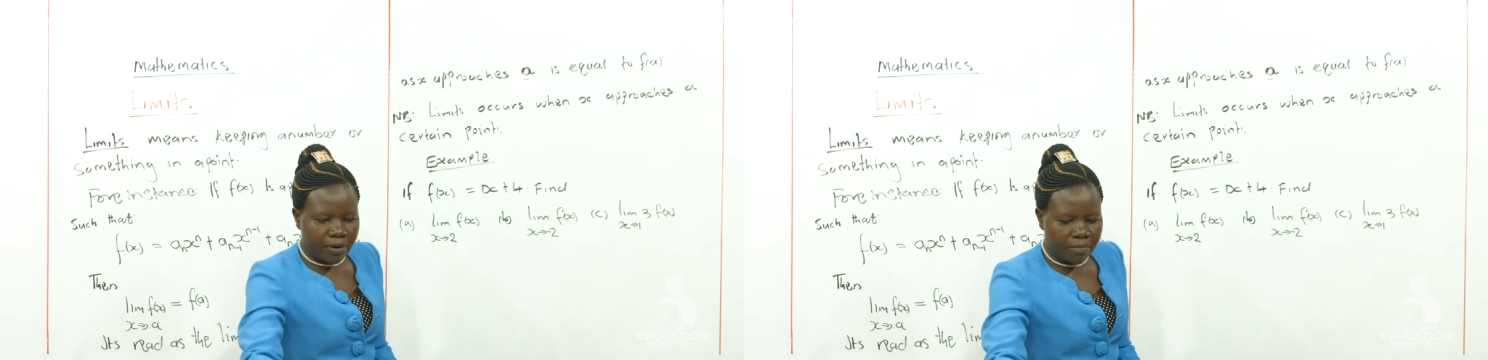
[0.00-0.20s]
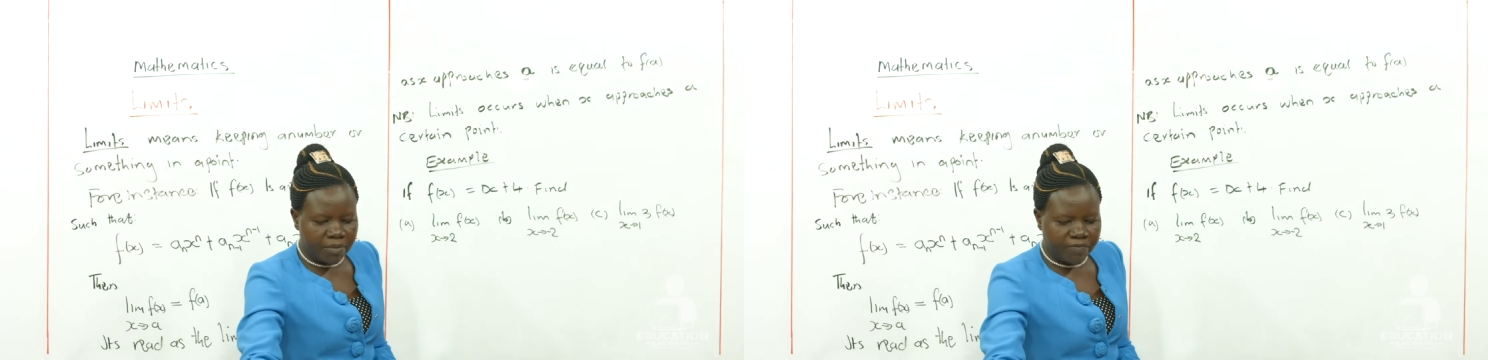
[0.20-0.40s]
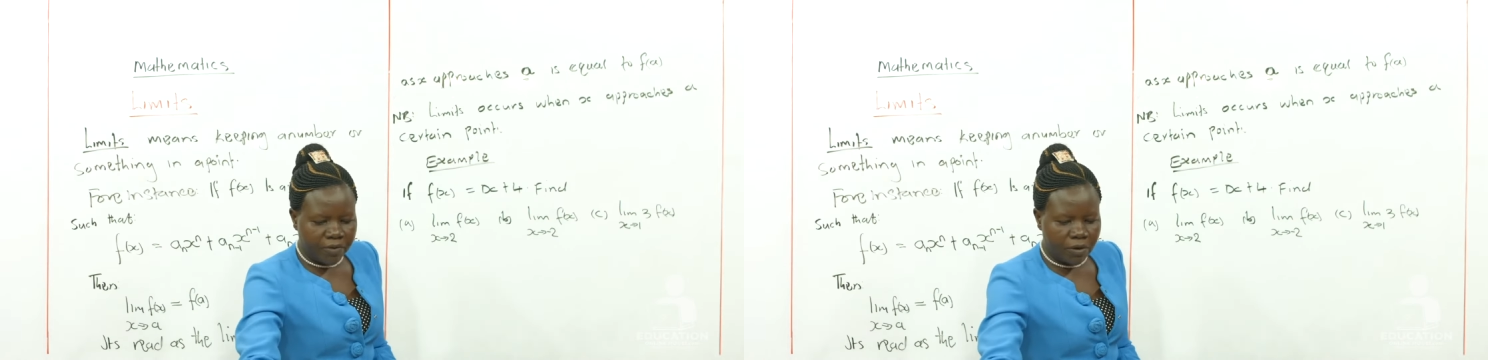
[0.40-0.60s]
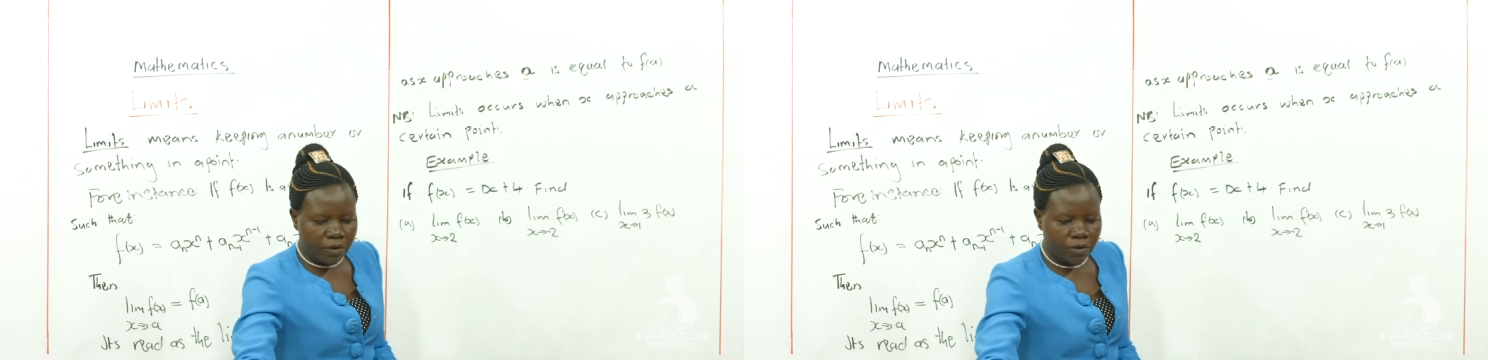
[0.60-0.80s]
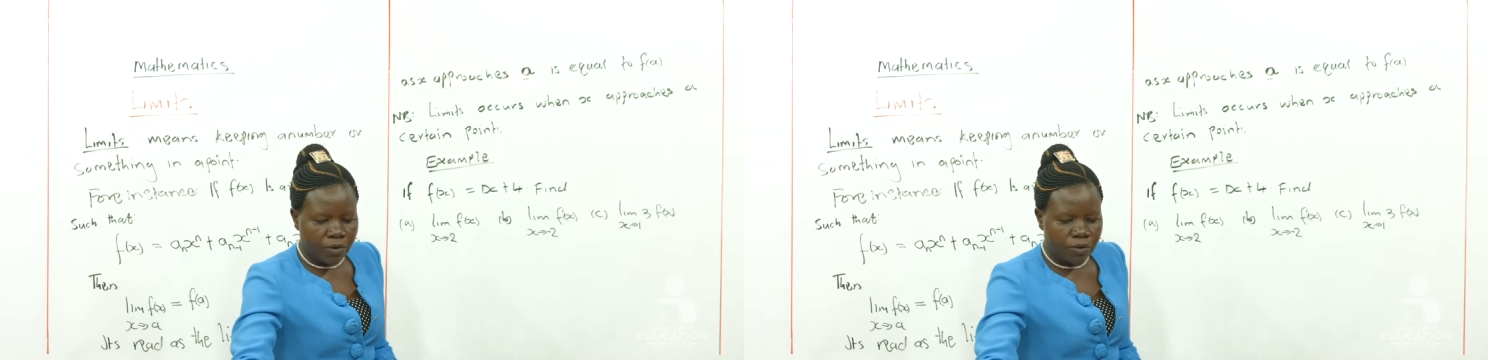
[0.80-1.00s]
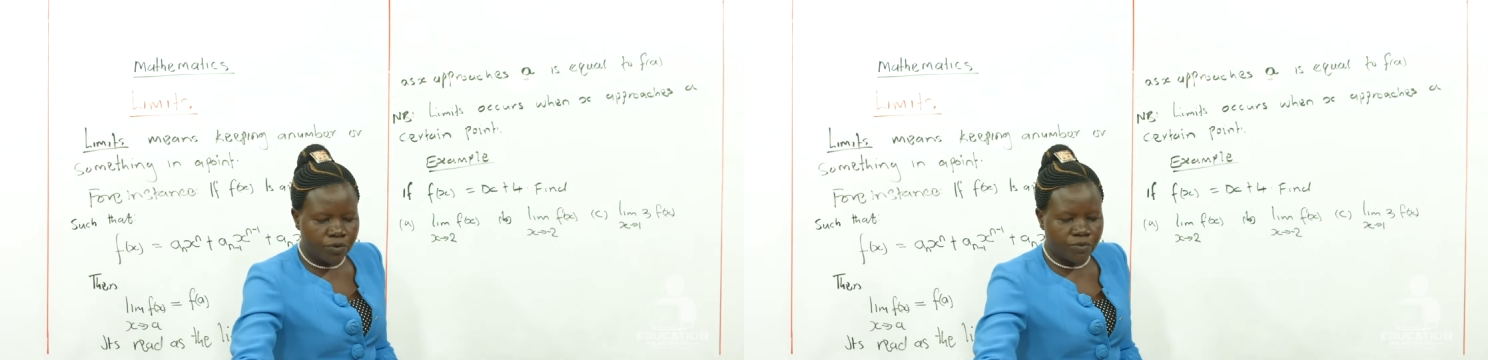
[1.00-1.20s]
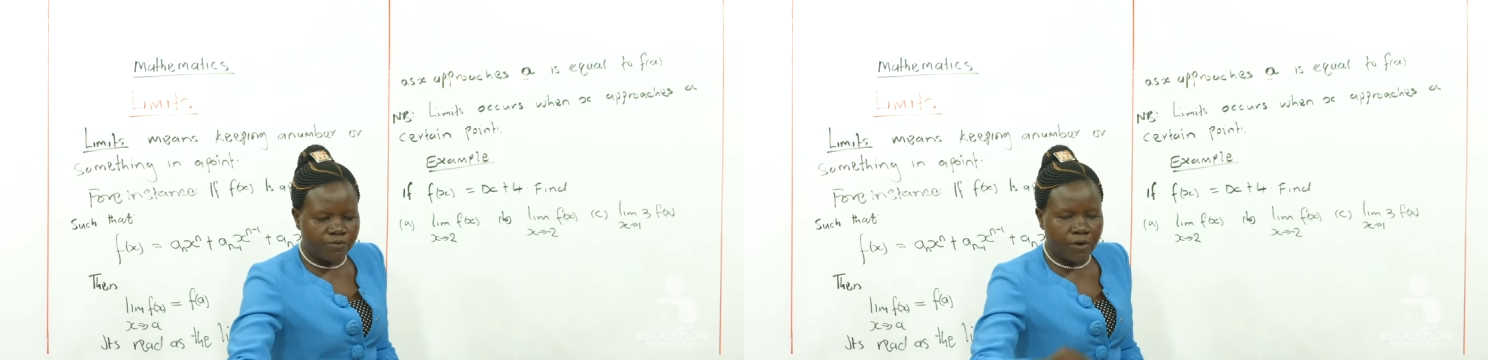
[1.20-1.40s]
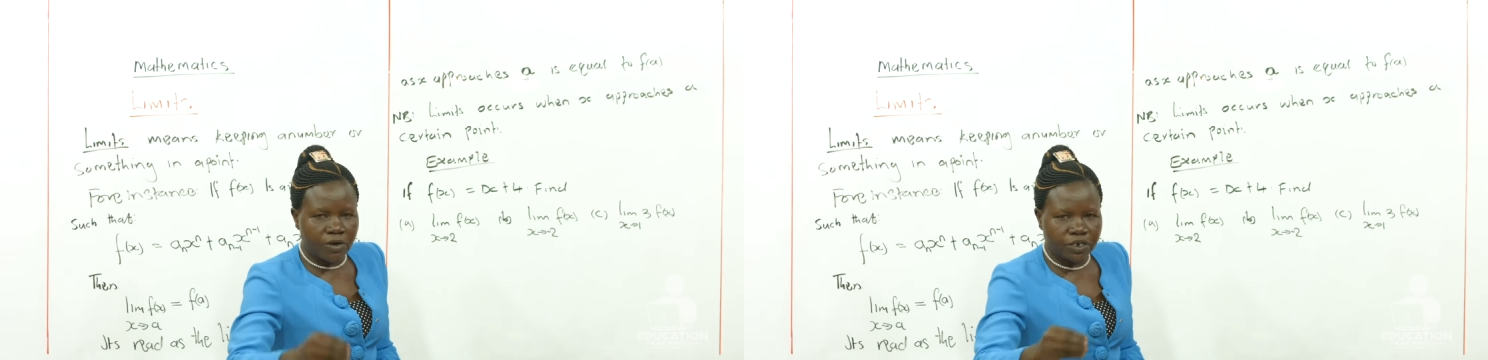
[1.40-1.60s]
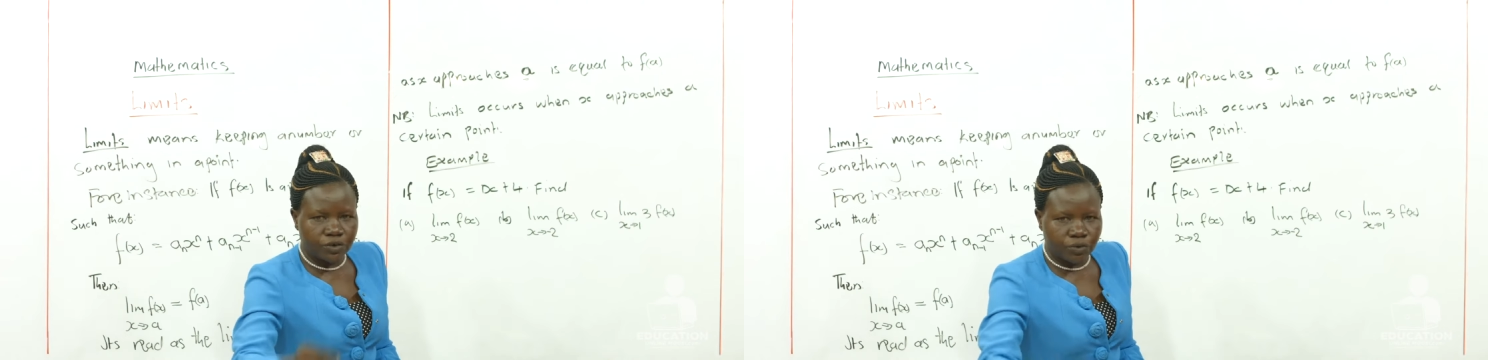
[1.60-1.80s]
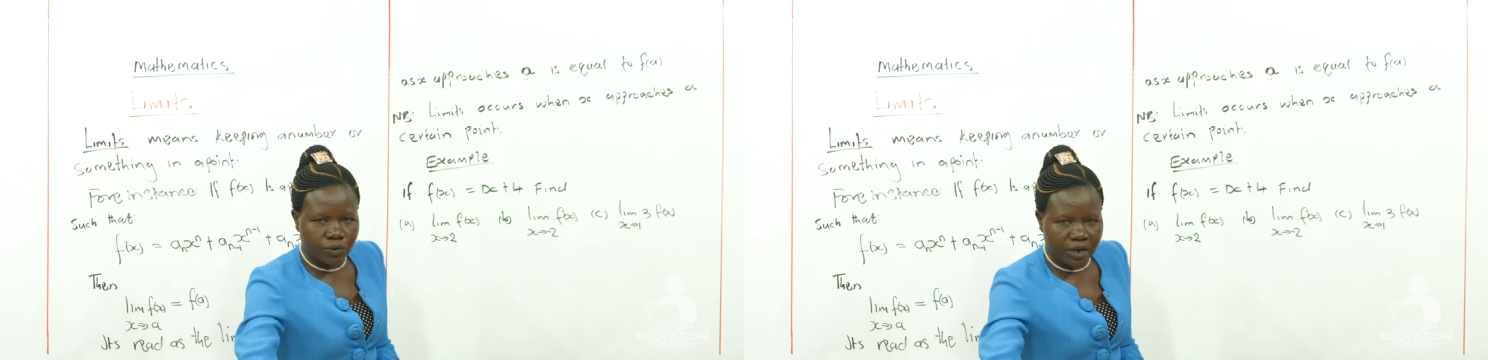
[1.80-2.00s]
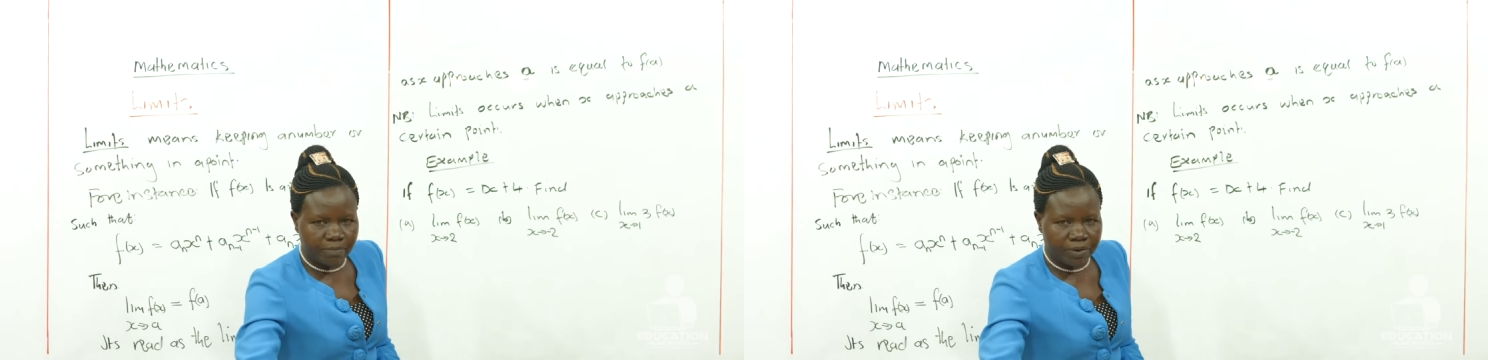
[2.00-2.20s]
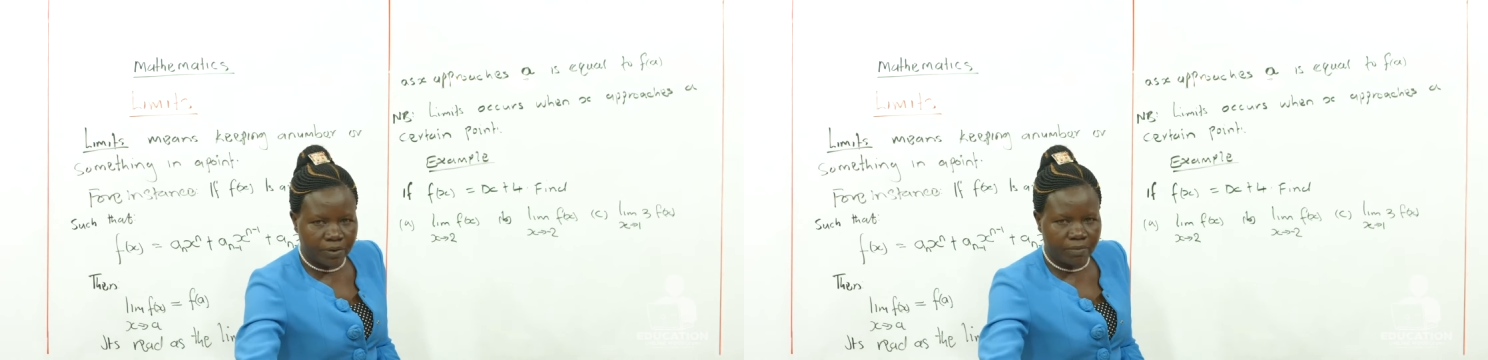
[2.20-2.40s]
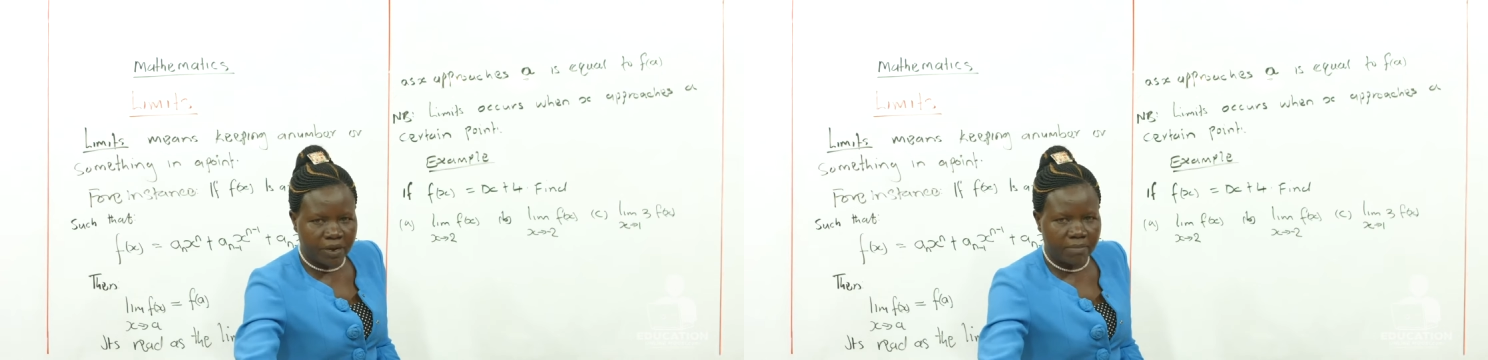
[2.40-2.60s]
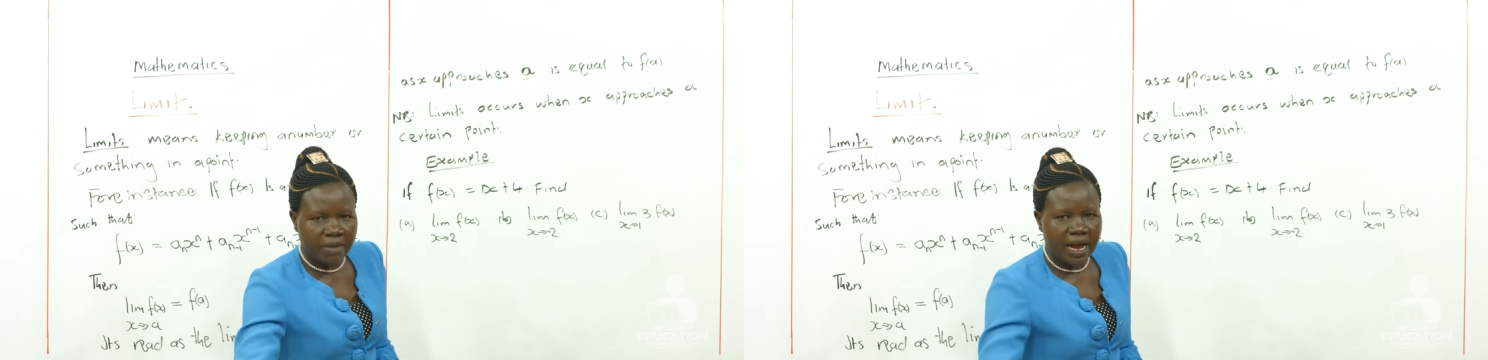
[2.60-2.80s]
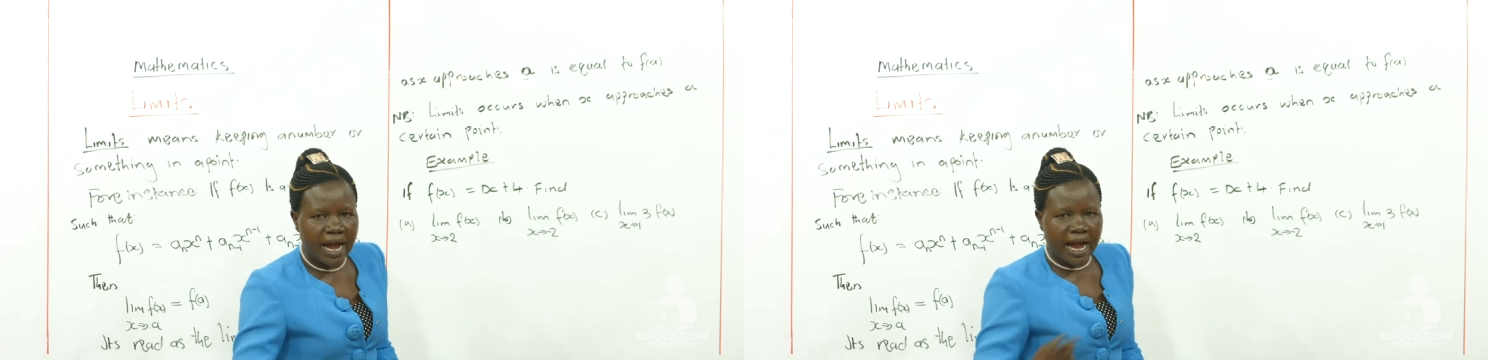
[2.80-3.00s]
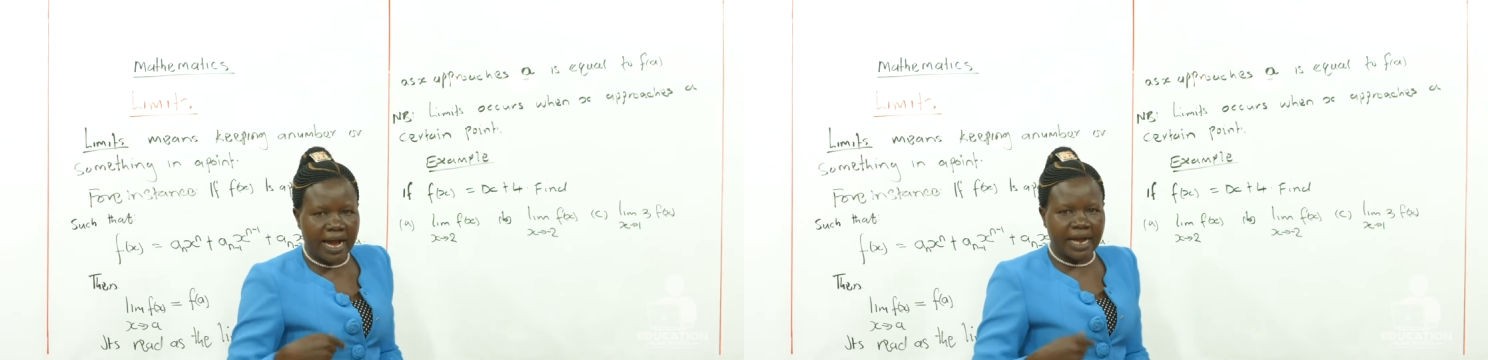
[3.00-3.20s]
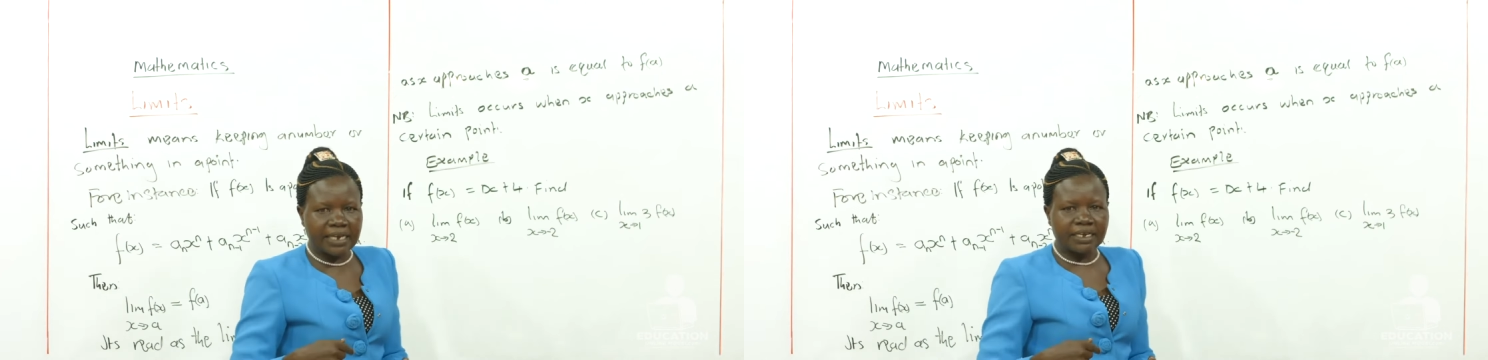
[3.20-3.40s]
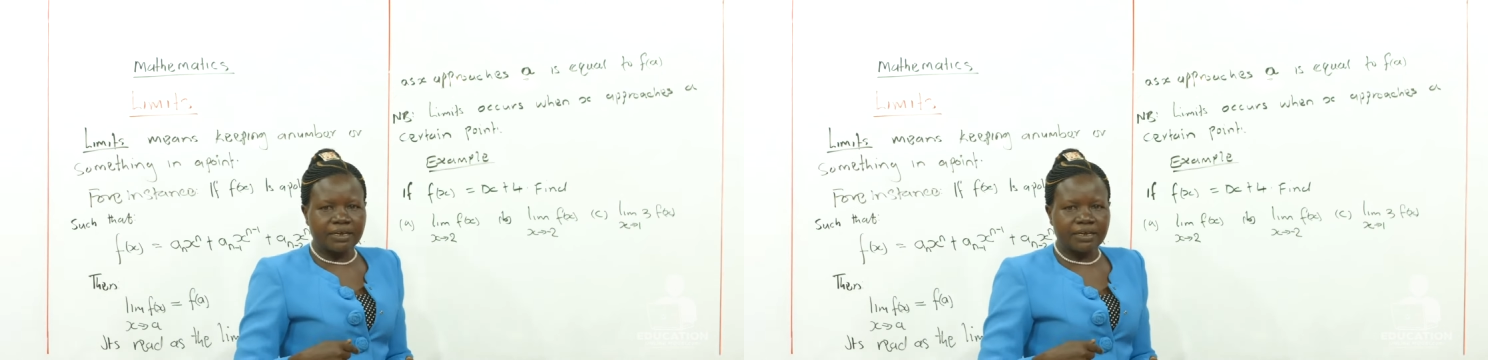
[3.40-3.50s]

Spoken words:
before you fall into a problem and